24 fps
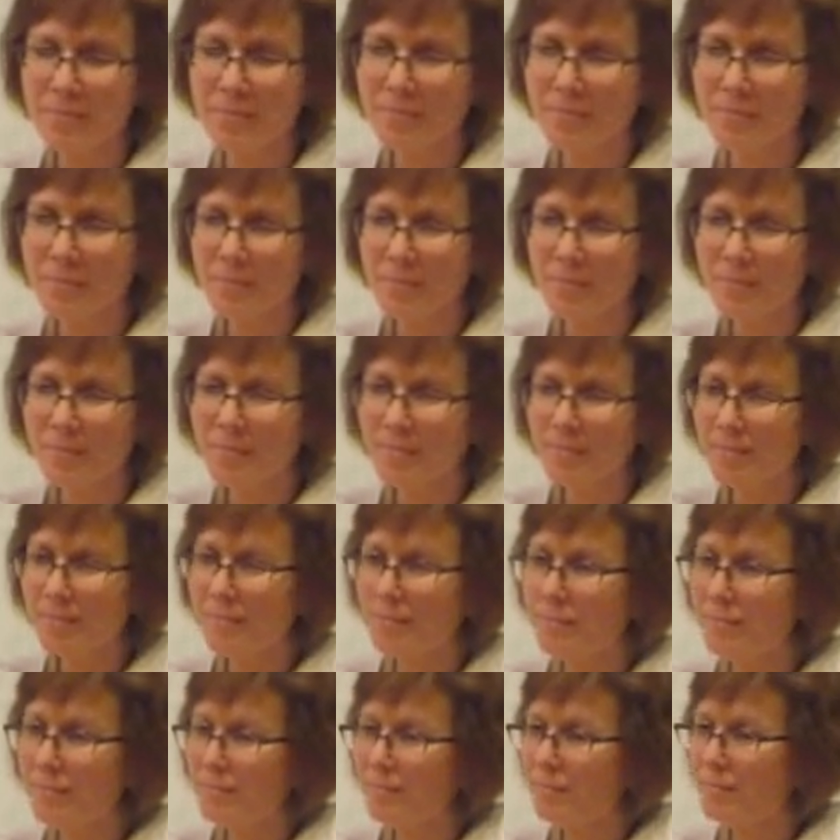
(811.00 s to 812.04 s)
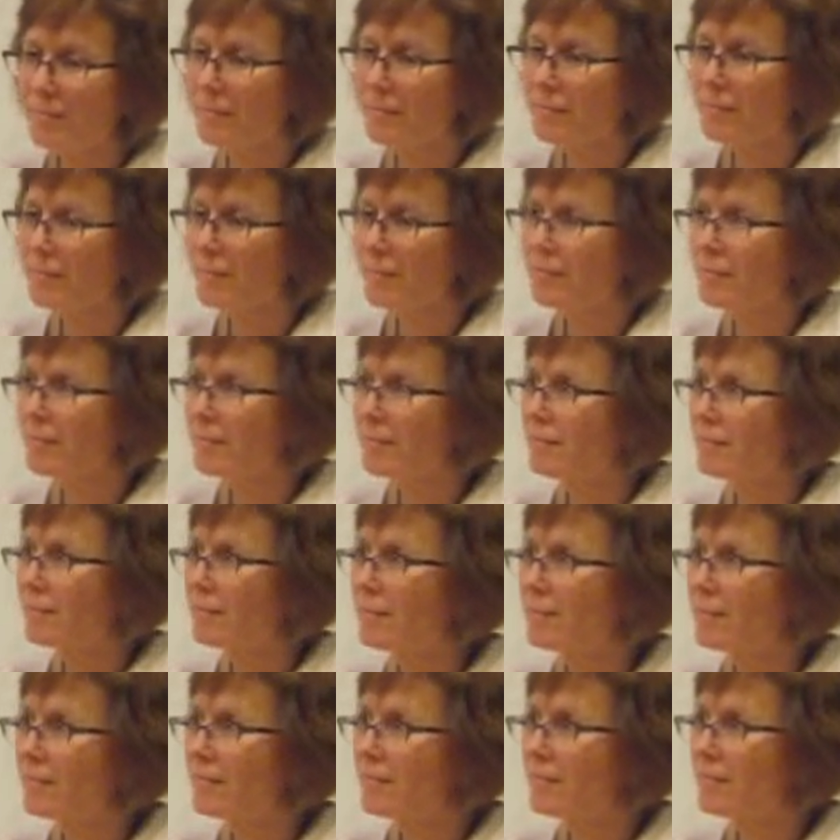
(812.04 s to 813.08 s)

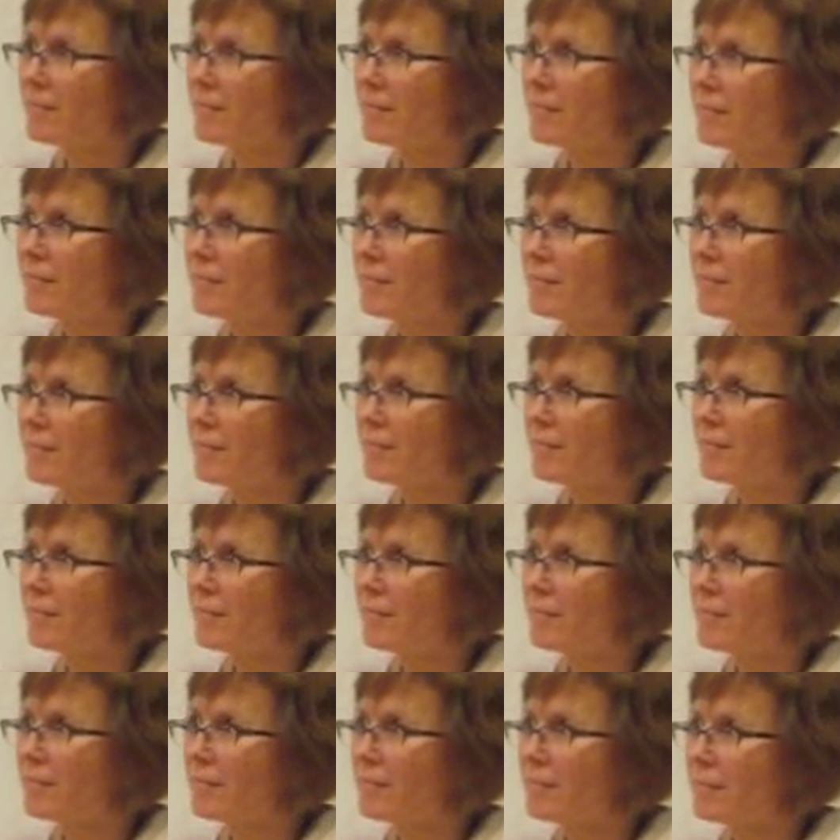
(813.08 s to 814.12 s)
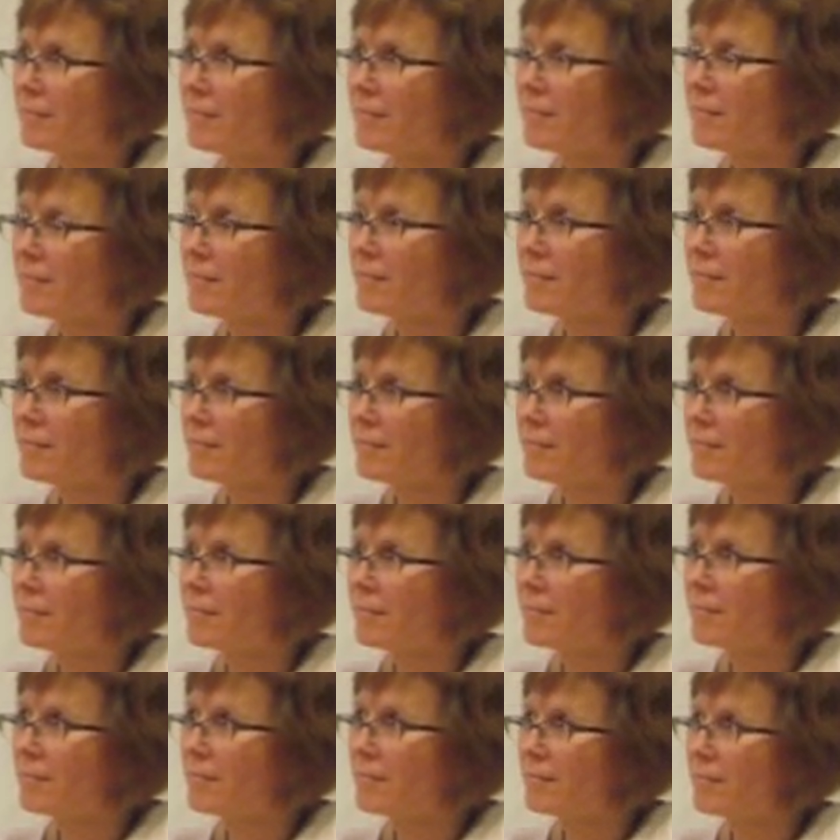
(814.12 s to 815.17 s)

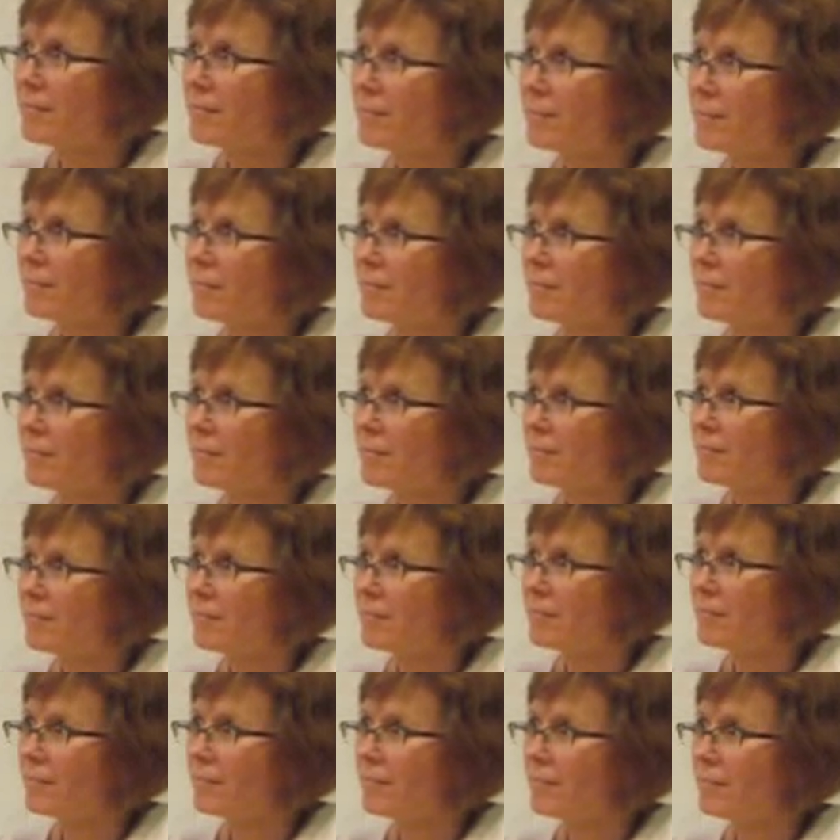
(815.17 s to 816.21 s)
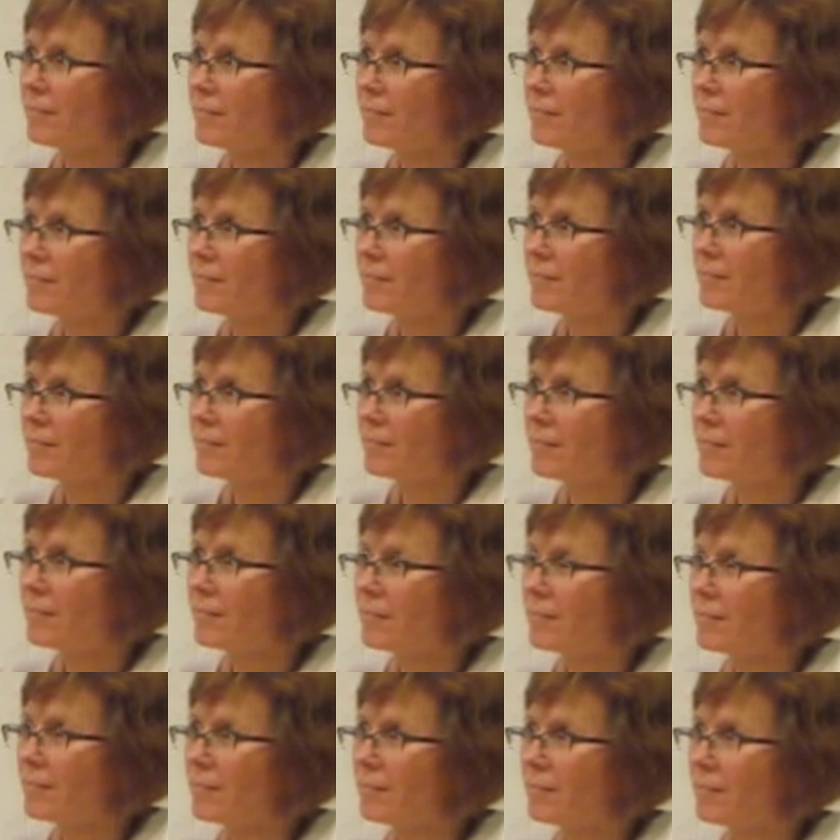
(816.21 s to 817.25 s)

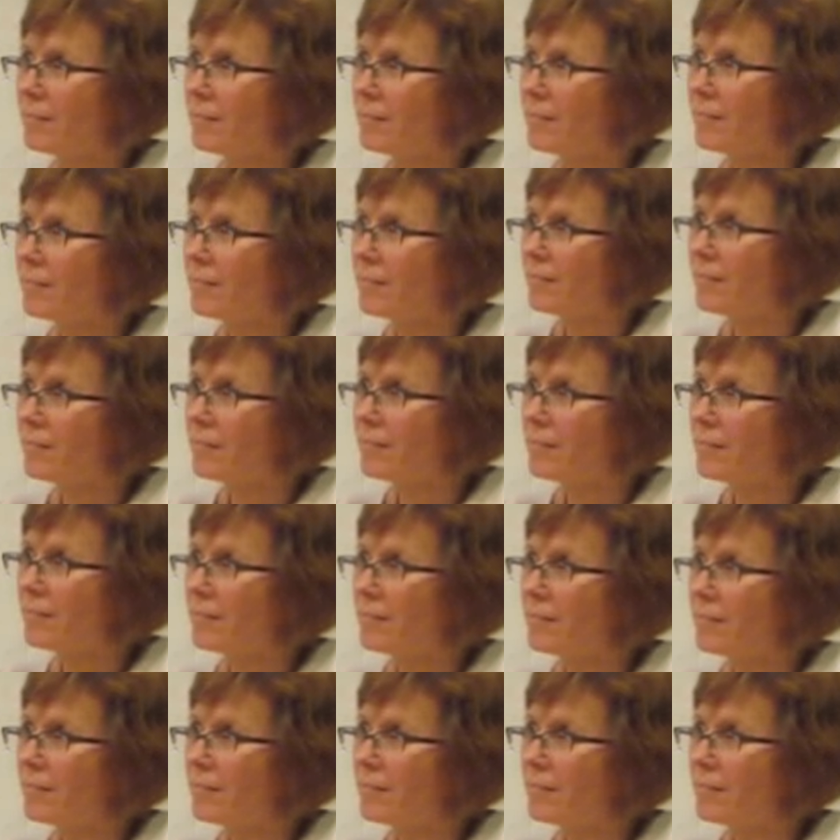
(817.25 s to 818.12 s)
[no speech]